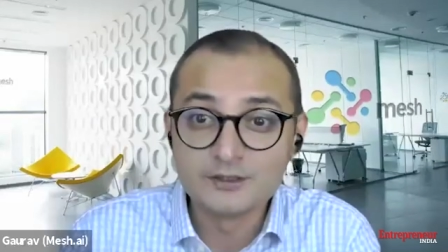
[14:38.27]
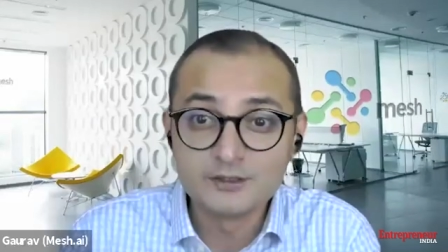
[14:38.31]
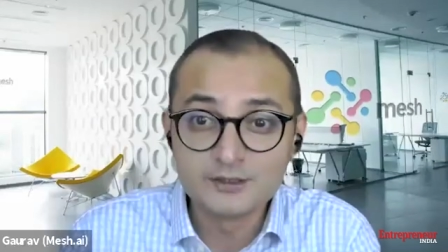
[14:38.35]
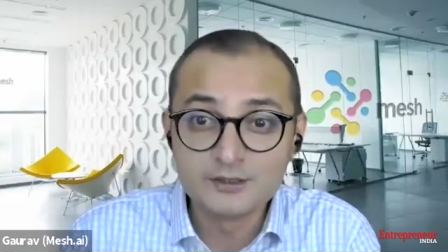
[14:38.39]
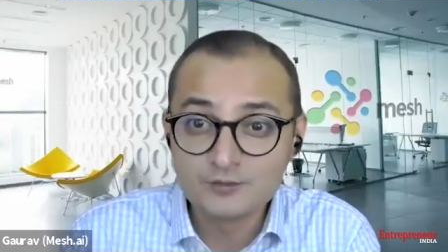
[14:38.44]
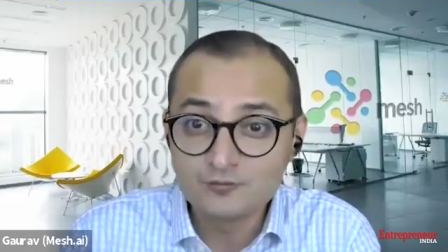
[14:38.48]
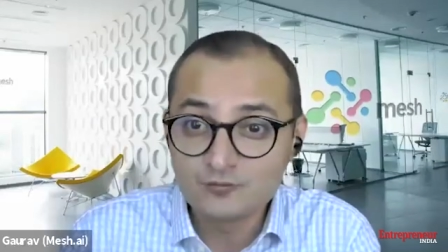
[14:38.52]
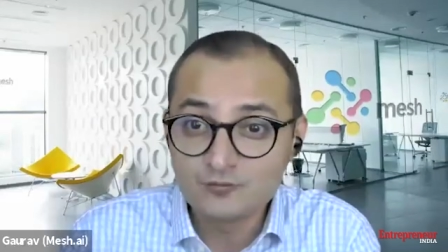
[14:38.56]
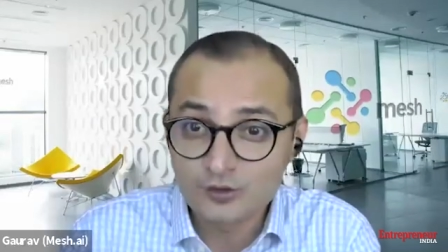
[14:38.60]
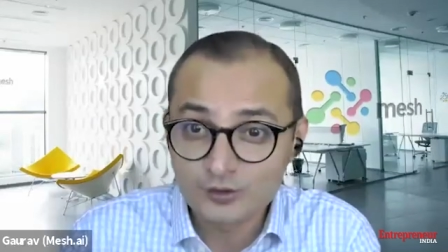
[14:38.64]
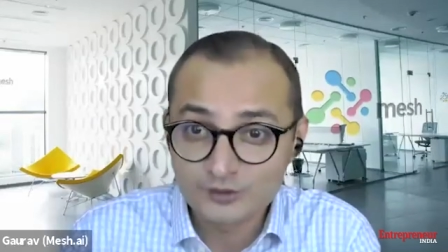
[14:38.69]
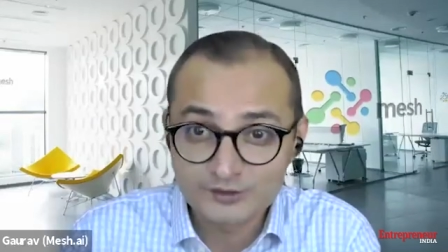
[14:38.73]

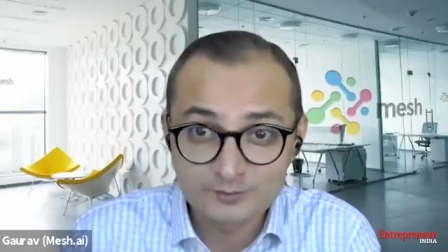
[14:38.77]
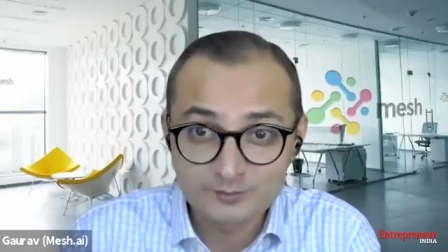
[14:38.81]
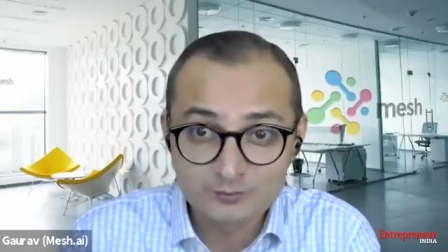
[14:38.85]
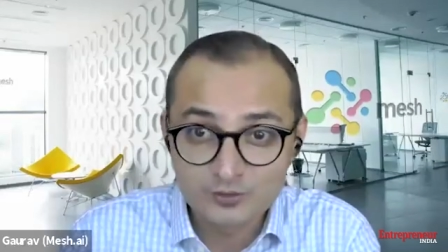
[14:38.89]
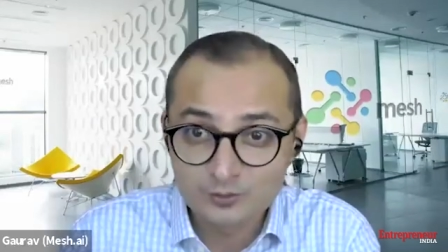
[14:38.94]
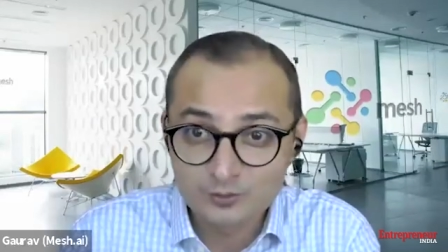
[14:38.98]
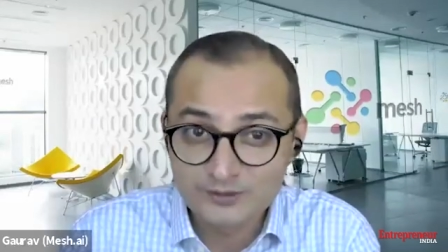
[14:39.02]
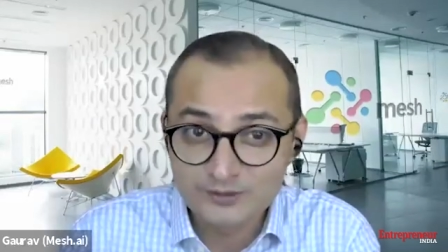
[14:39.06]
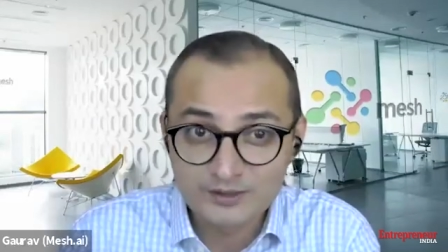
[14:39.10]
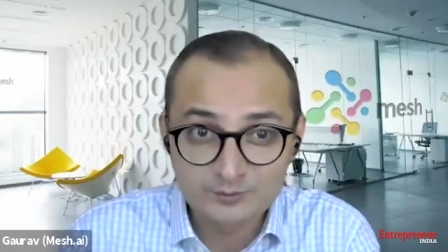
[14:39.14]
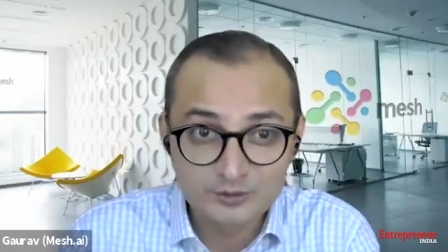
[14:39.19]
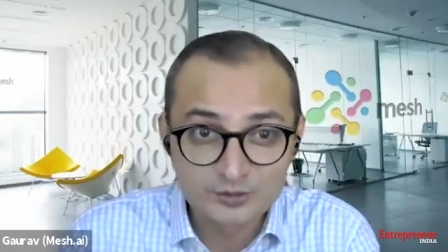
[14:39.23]
ability for
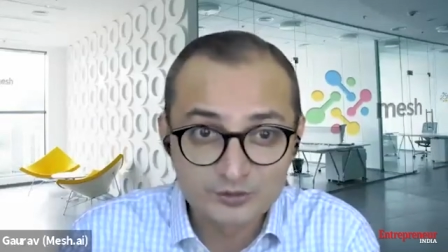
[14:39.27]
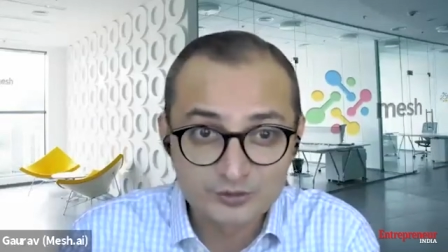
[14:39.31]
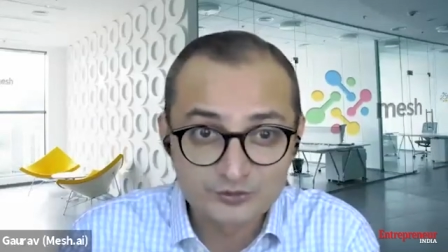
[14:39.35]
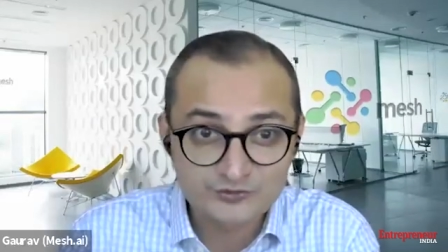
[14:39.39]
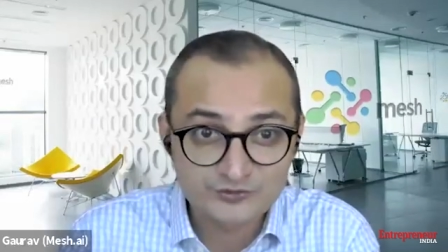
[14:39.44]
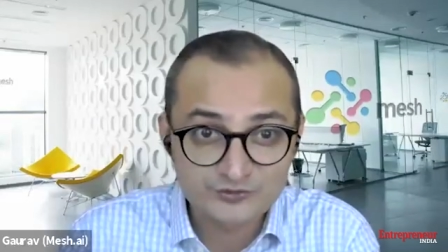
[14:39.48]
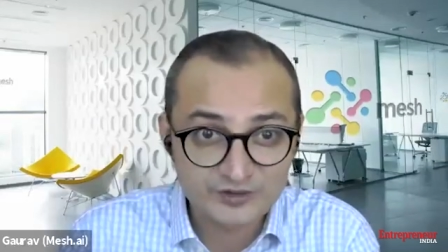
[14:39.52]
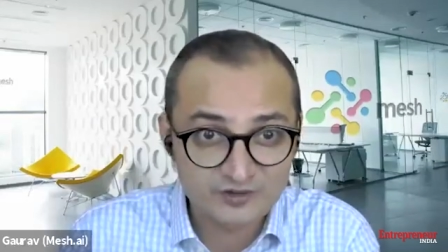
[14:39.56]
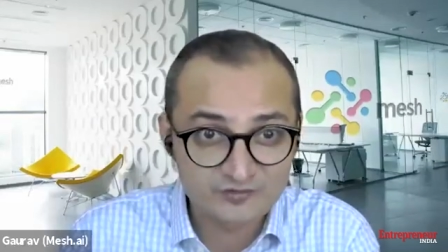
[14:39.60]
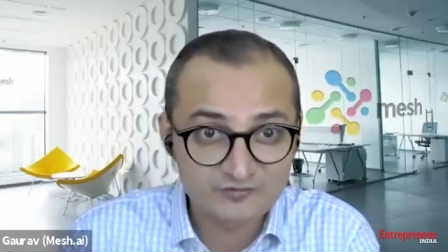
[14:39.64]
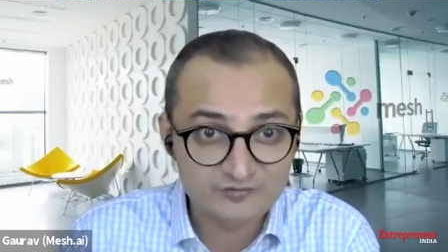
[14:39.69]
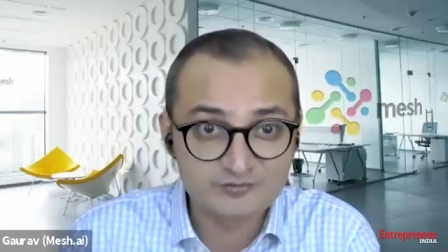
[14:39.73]
them to be
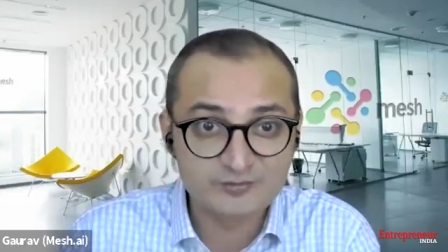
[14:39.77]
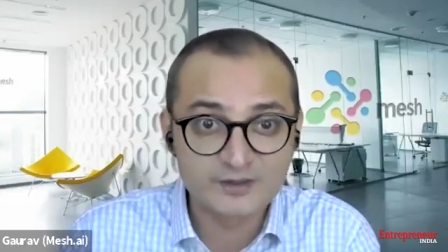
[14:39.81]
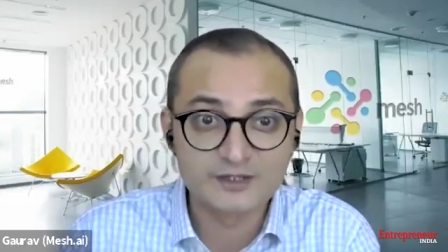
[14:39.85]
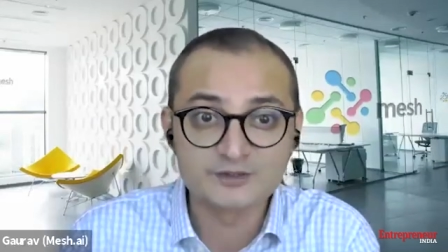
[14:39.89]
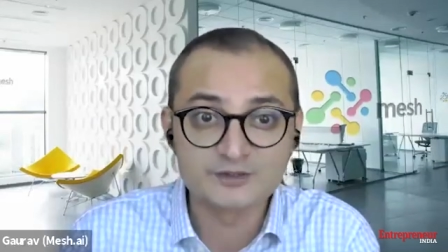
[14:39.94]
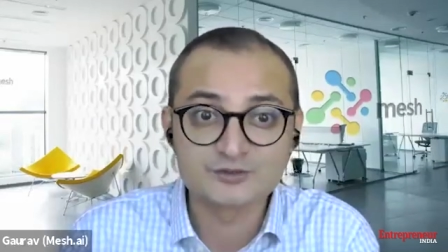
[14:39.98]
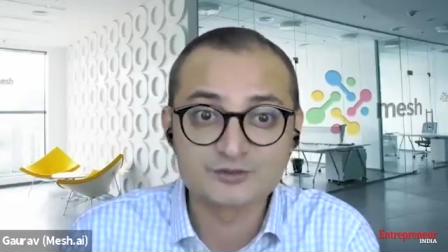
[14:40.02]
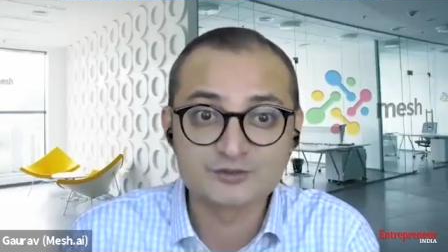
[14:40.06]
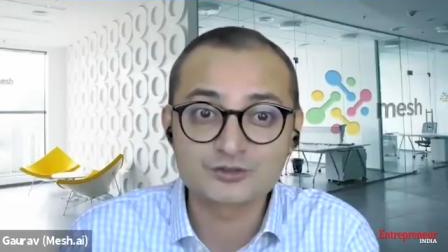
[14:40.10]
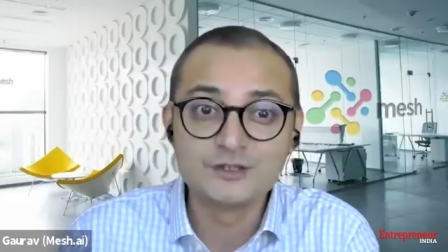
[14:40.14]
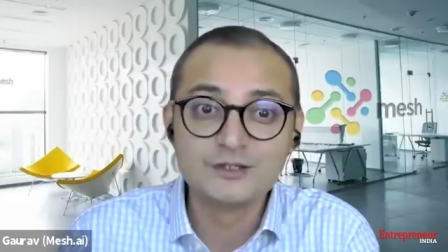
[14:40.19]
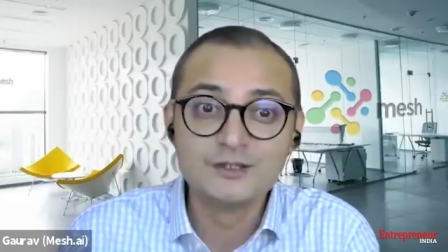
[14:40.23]
able to self
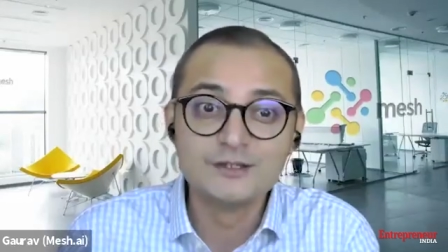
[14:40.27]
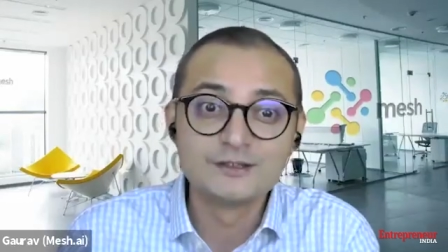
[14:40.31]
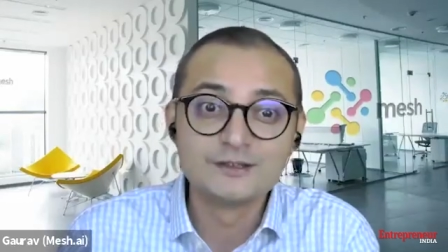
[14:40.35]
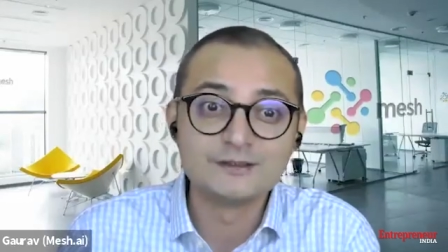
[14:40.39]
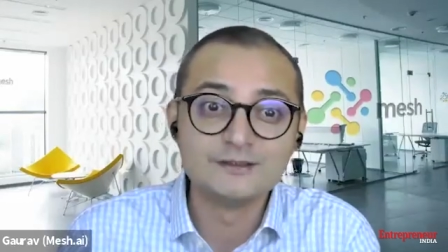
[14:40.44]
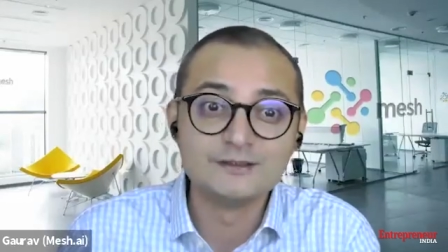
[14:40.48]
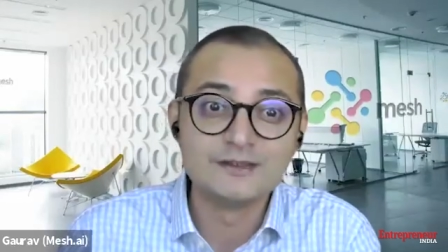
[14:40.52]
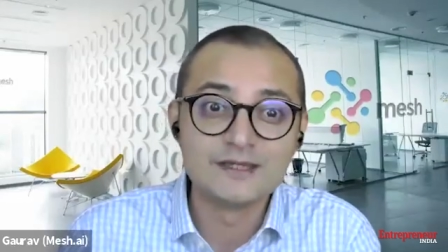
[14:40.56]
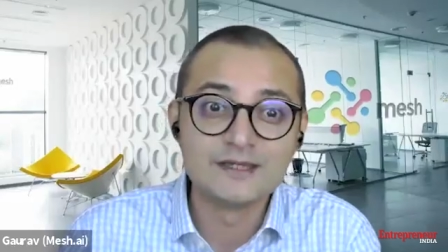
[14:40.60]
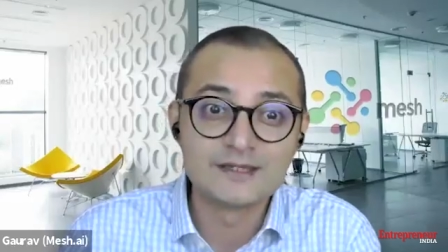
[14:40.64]
manage